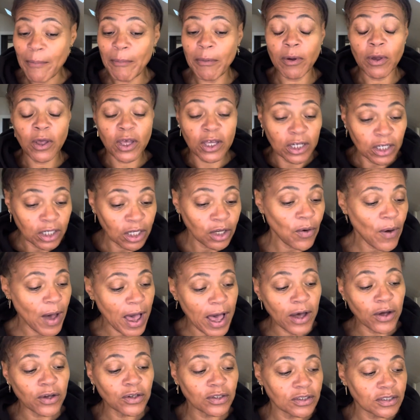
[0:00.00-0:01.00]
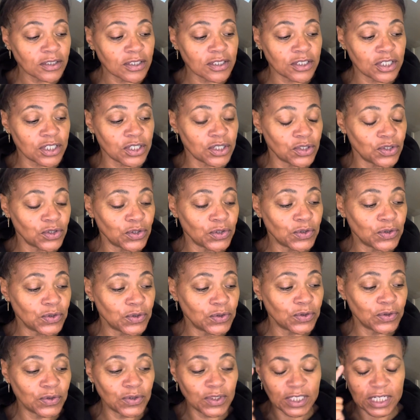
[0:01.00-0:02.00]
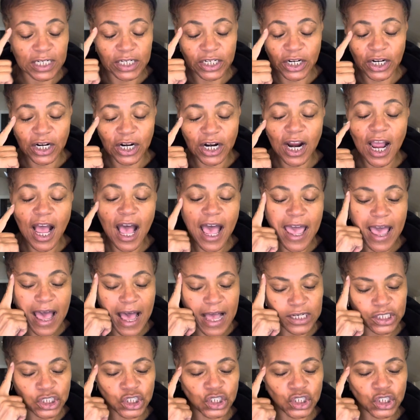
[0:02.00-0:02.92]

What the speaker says: gonna go out to dinner. I